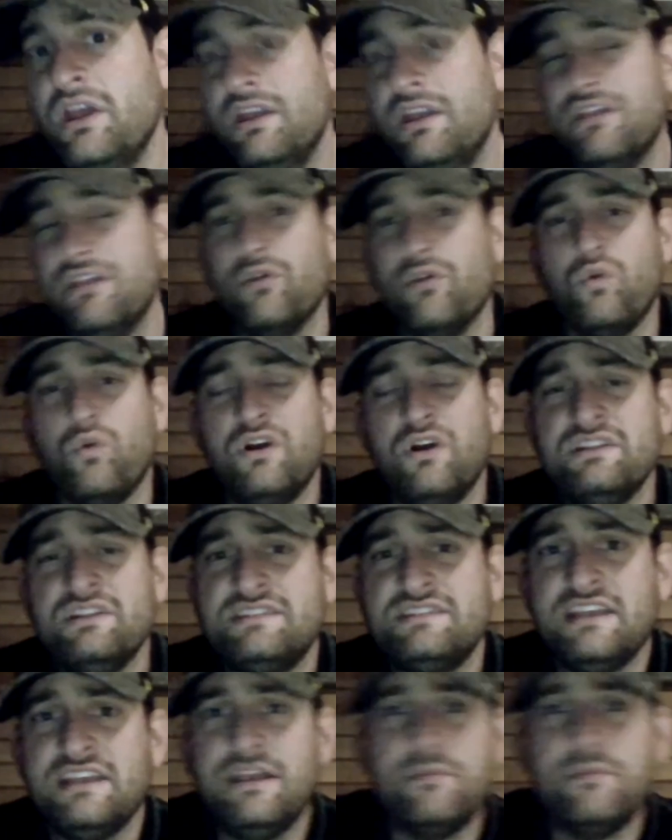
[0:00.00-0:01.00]
The one
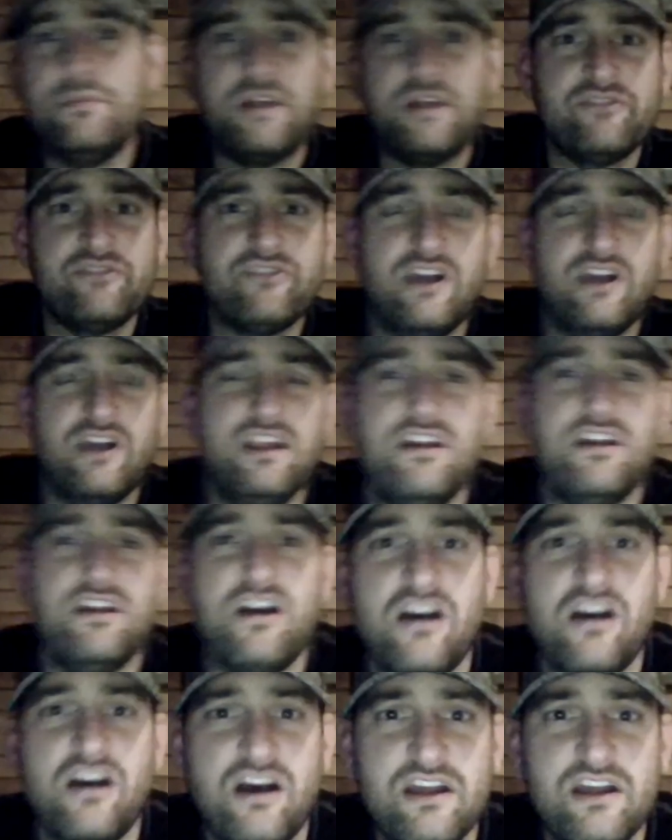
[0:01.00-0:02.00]
team I find
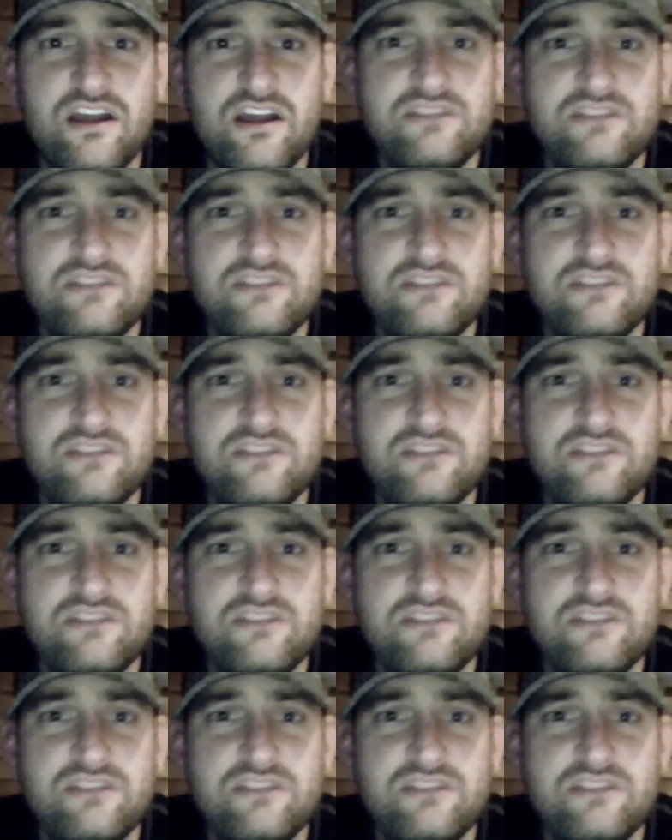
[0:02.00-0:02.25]
odd,